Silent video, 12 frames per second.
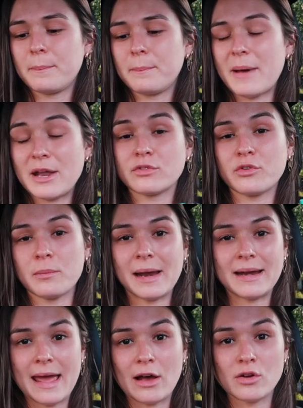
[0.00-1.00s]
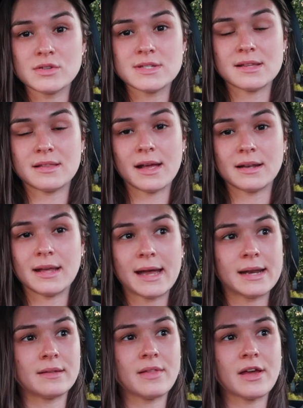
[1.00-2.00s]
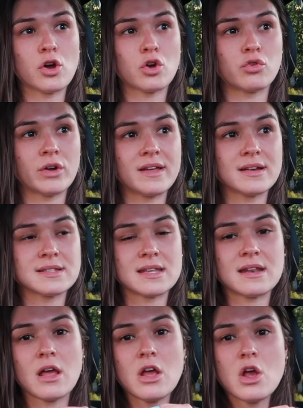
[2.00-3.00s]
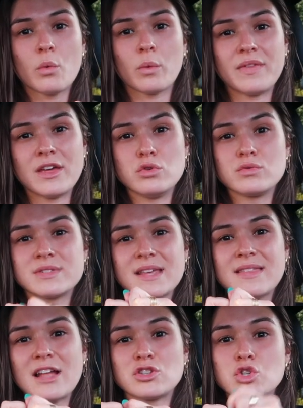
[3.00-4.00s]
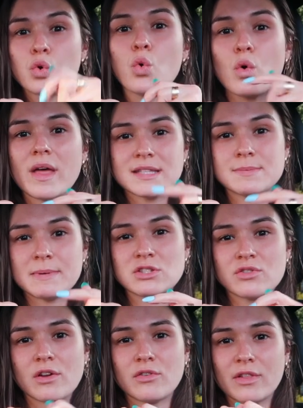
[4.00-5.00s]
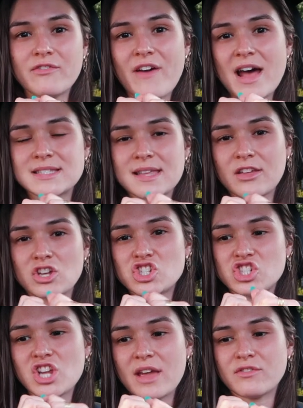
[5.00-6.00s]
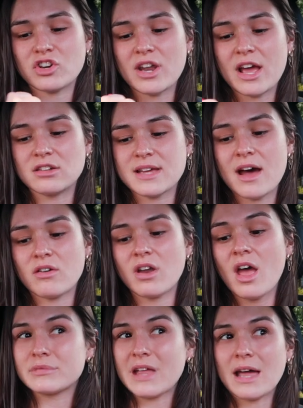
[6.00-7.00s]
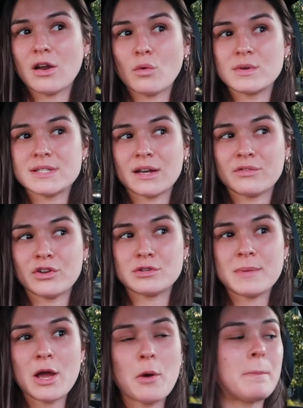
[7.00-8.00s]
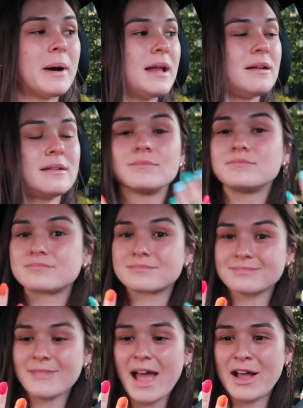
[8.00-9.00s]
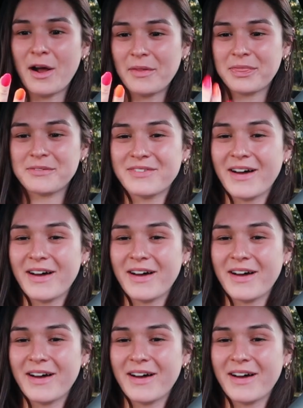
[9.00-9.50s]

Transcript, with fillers: better for my nails than getting like acrylics and when they use like that tool that spins around really fast and they like shave your nail down that always kind of freaked me out but I got them